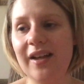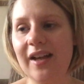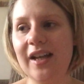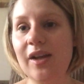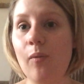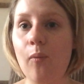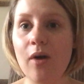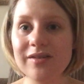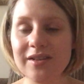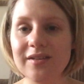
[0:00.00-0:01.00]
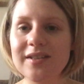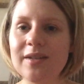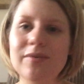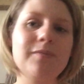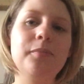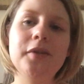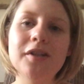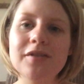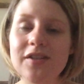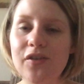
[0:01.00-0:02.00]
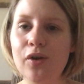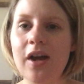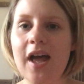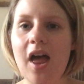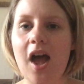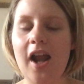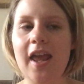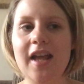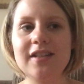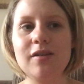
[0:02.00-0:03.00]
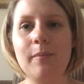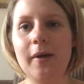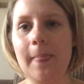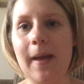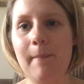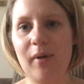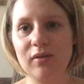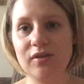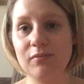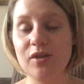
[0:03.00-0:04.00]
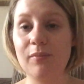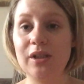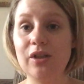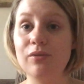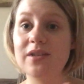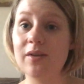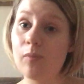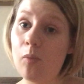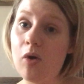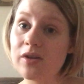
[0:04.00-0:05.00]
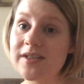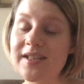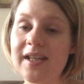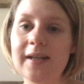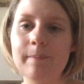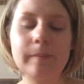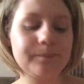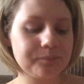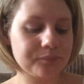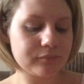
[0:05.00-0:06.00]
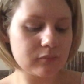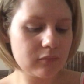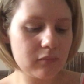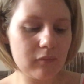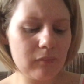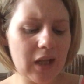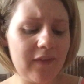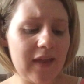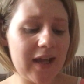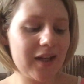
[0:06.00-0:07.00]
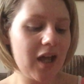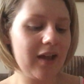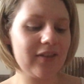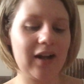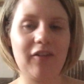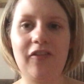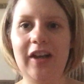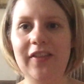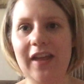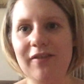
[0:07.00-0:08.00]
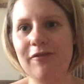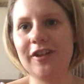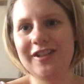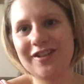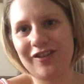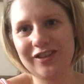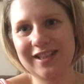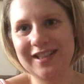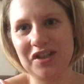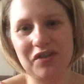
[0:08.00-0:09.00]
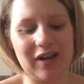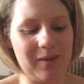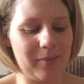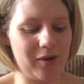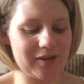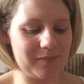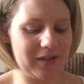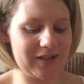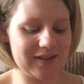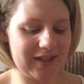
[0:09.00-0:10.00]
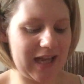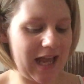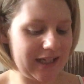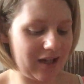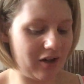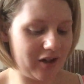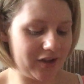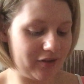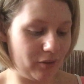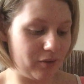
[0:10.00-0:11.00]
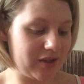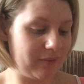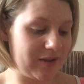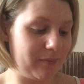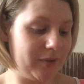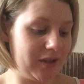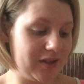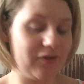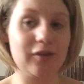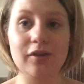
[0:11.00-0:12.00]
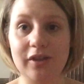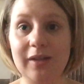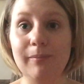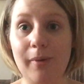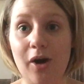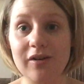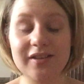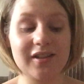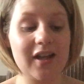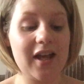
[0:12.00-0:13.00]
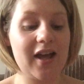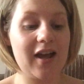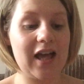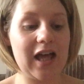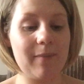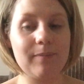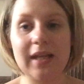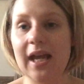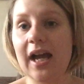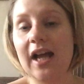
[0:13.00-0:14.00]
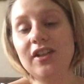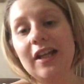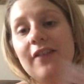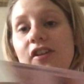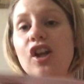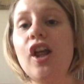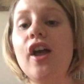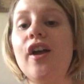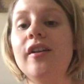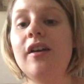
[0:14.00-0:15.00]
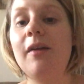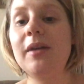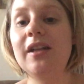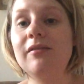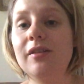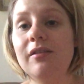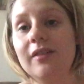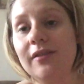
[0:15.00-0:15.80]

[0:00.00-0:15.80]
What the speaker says: and it wasn't. It was beautiful, and I ended up buying that box from somebody who didn't want it. And then, thankfully, they restocked the Cinderella box because, again, I thought it was a beautiful looking box. And you live and learn. I mean,